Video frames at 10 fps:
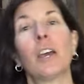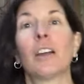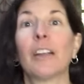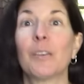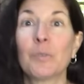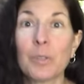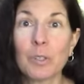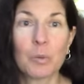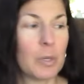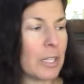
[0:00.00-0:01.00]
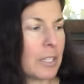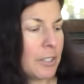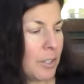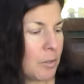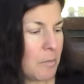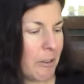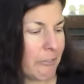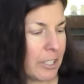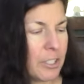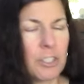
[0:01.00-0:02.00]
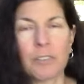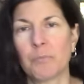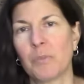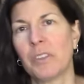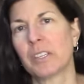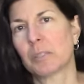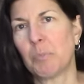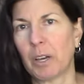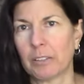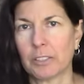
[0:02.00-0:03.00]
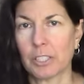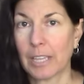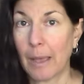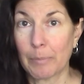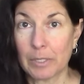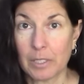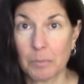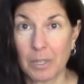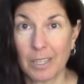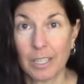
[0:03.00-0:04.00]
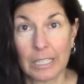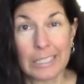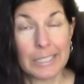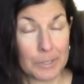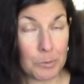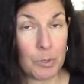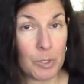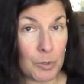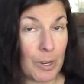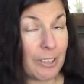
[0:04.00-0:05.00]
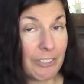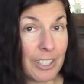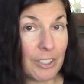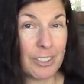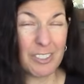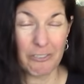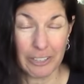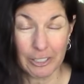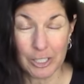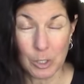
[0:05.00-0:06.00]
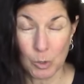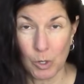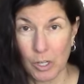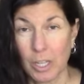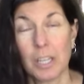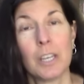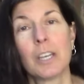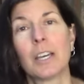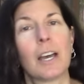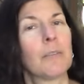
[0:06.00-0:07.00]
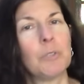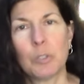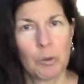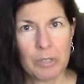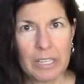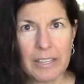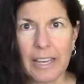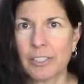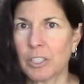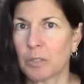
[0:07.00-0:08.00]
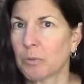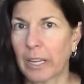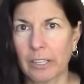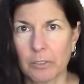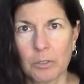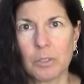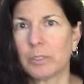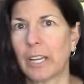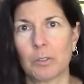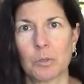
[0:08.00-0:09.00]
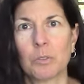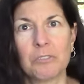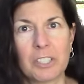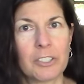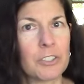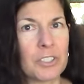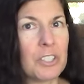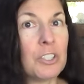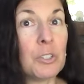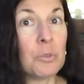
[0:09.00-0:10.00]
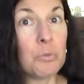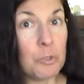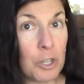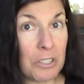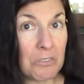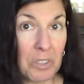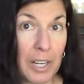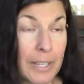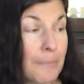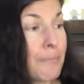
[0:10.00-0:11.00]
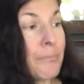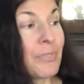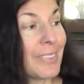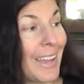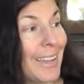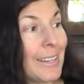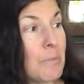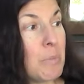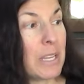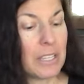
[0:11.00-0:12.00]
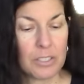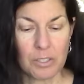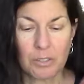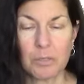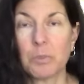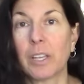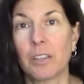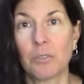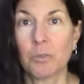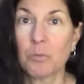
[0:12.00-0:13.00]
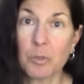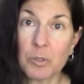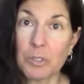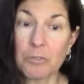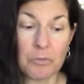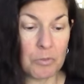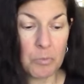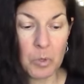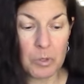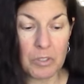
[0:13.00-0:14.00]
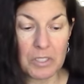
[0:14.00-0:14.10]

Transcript: All right, real quick, a note about vinegar. This bottle just happens to be an industrial strength vinegar. It's very strong. Uh, you don't need that. Just a regular old household vinegar is going to do just fine. That and baking soda will get you through most of, most of this